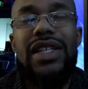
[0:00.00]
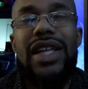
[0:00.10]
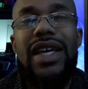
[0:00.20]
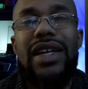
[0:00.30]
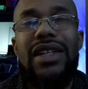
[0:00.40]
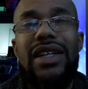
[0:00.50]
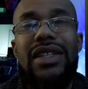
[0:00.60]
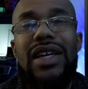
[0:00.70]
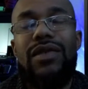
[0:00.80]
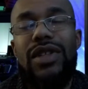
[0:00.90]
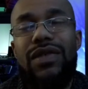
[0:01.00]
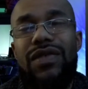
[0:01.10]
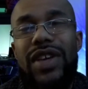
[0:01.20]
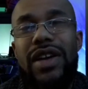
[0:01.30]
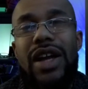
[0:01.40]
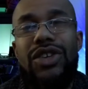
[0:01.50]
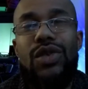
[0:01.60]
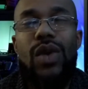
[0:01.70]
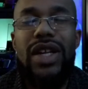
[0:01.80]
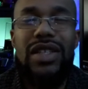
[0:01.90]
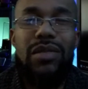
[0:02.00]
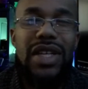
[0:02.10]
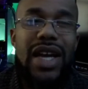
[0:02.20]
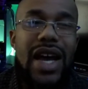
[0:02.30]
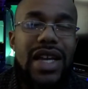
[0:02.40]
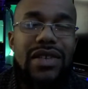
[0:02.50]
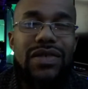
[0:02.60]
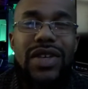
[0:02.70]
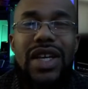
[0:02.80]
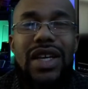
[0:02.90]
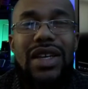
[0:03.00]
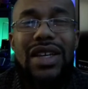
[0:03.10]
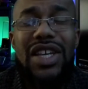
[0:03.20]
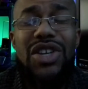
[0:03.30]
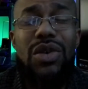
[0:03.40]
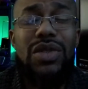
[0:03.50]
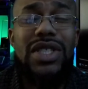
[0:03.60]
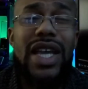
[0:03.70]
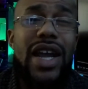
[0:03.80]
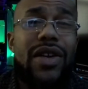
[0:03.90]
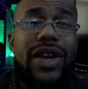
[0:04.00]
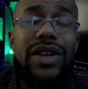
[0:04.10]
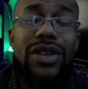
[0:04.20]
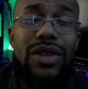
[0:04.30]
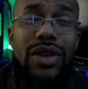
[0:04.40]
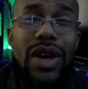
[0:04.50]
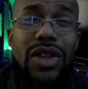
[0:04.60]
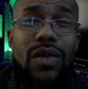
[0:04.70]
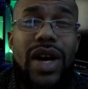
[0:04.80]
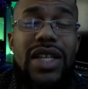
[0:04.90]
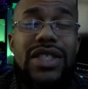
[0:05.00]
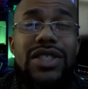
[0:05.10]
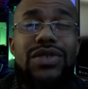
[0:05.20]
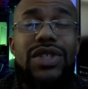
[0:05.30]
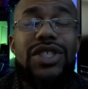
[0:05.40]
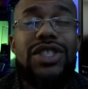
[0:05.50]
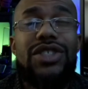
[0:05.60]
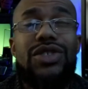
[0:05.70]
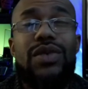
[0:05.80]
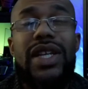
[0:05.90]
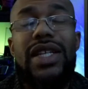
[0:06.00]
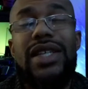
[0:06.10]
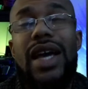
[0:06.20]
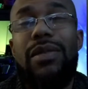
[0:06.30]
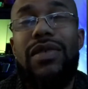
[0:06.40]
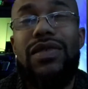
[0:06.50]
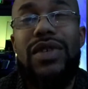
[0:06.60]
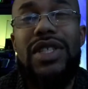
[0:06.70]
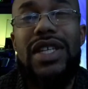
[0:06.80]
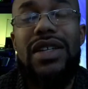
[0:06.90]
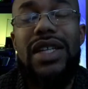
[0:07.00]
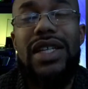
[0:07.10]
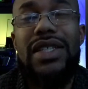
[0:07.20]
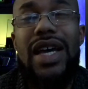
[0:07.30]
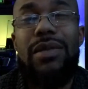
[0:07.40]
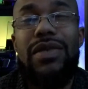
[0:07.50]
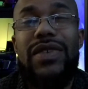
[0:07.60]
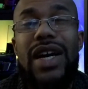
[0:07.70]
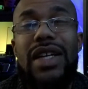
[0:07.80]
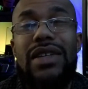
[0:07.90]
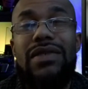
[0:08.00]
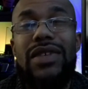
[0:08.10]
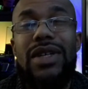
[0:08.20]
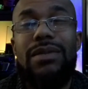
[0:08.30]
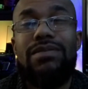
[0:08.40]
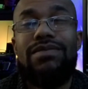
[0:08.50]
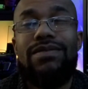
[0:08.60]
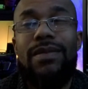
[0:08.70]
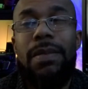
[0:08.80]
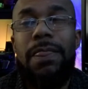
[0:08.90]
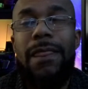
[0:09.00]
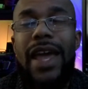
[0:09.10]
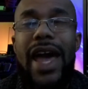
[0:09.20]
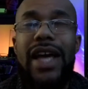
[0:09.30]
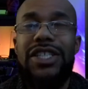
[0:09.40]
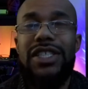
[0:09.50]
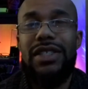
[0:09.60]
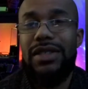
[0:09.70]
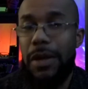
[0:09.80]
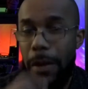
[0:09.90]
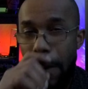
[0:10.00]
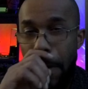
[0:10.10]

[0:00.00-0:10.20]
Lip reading: and like a level of fear. I do want it to be kind of, you know, scary. You know, otherwise you could just do you could tell any type of kind of action,